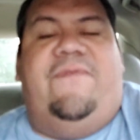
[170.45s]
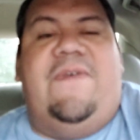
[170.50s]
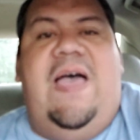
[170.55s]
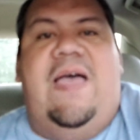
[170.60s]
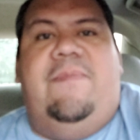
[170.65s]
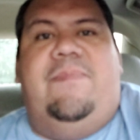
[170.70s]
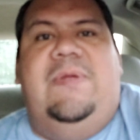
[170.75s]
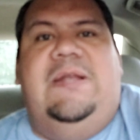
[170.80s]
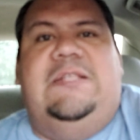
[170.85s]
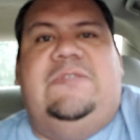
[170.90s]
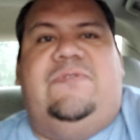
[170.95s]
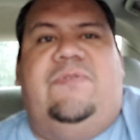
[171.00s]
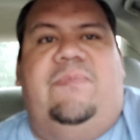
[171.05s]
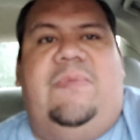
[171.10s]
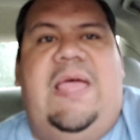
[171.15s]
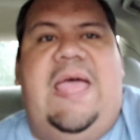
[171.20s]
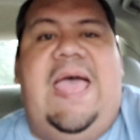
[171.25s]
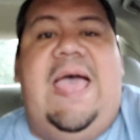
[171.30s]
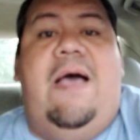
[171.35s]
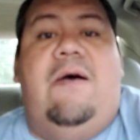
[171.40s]
5 minutes from
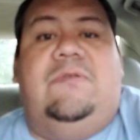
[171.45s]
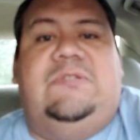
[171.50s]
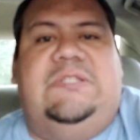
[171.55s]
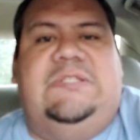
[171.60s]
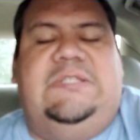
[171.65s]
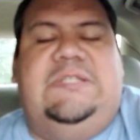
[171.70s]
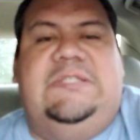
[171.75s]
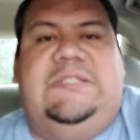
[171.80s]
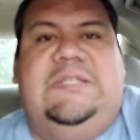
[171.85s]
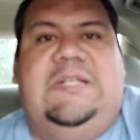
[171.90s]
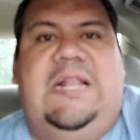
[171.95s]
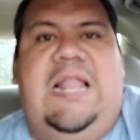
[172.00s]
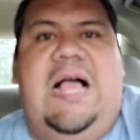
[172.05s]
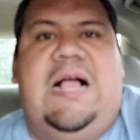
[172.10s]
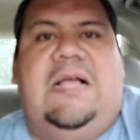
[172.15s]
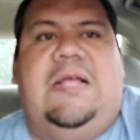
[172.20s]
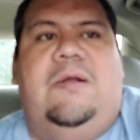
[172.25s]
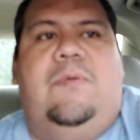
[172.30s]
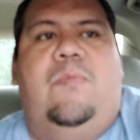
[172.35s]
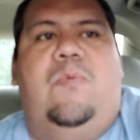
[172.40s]
that house at 6
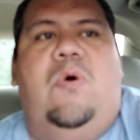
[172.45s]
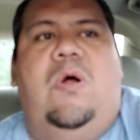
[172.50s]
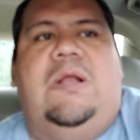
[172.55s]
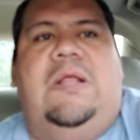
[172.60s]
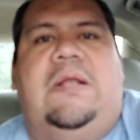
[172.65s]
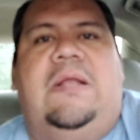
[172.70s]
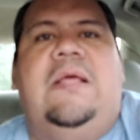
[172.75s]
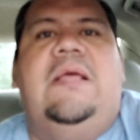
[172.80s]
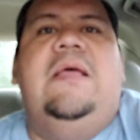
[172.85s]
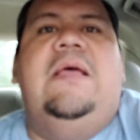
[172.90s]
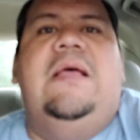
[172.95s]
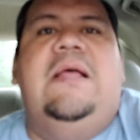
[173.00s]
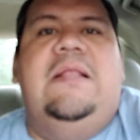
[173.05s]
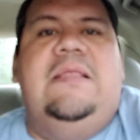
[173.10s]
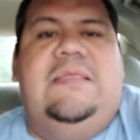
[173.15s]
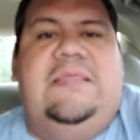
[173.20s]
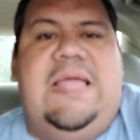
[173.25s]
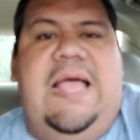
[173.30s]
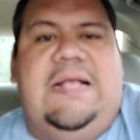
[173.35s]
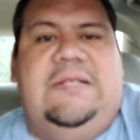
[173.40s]
o'clock in the morning,
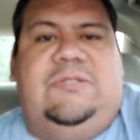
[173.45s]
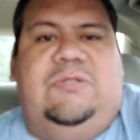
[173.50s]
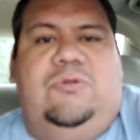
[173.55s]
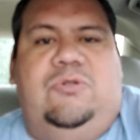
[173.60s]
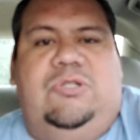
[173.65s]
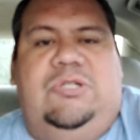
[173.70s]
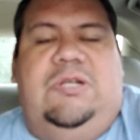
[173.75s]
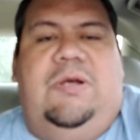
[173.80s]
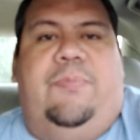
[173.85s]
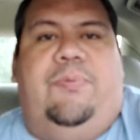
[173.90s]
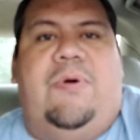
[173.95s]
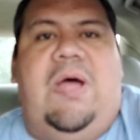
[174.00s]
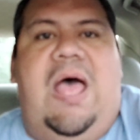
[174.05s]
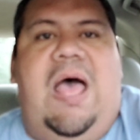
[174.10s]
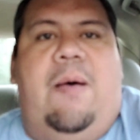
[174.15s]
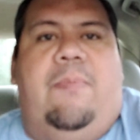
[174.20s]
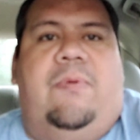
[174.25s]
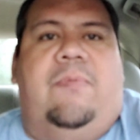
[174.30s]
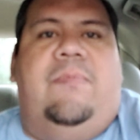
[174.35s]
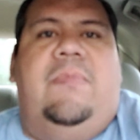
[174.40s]
that's usually a
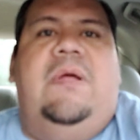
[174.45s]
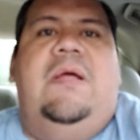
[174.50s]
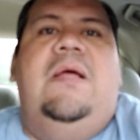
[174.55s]
problem.